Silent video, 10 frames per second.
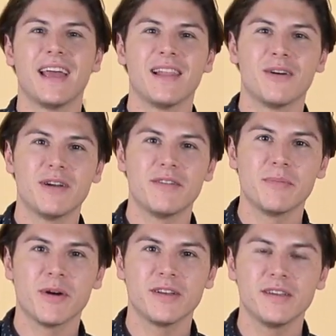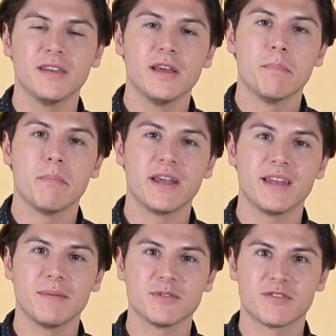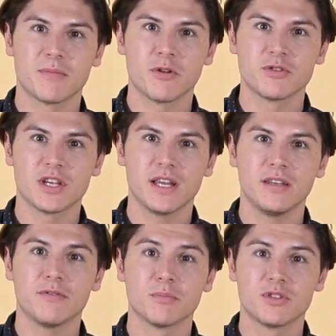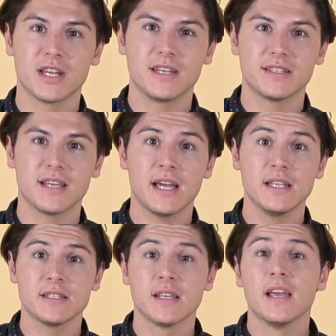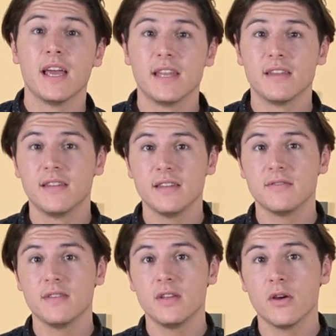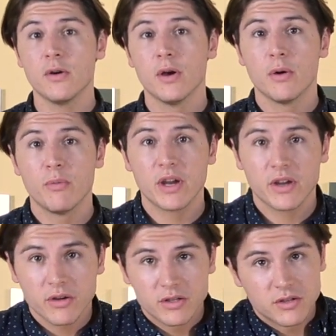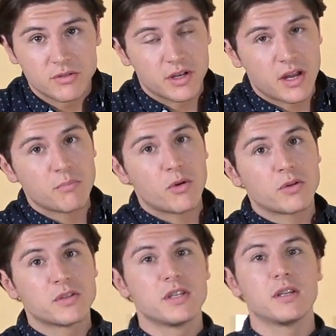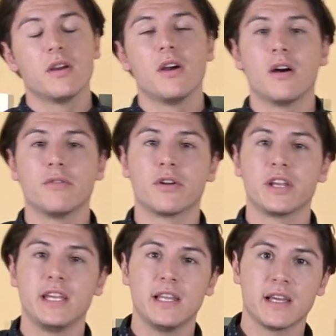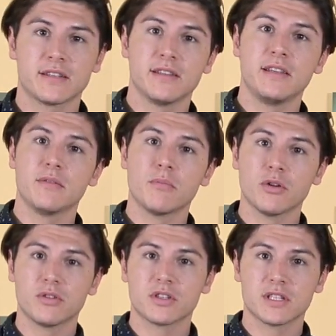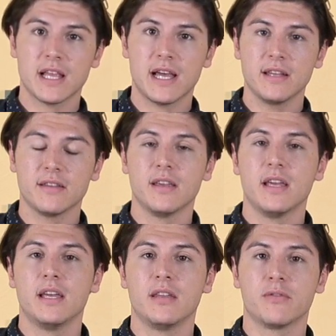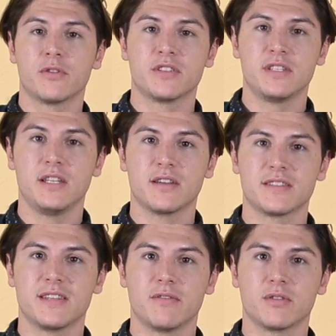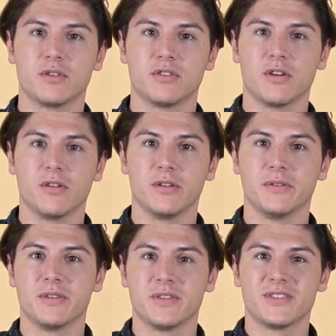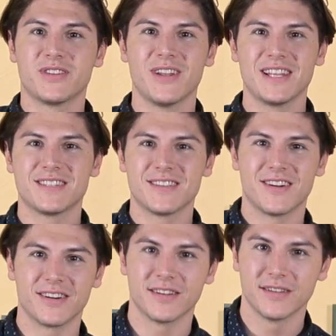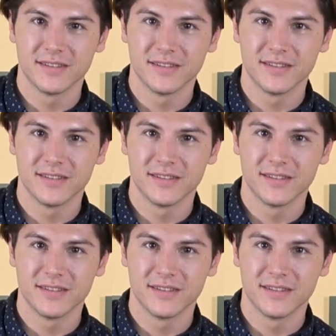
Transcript: Hello everybody, my name is Ramon Cheney from Jenny Science and in this video we are going to do an unboxing of our ELAX linear motor slide and of our Xenax servo controller. So let's start.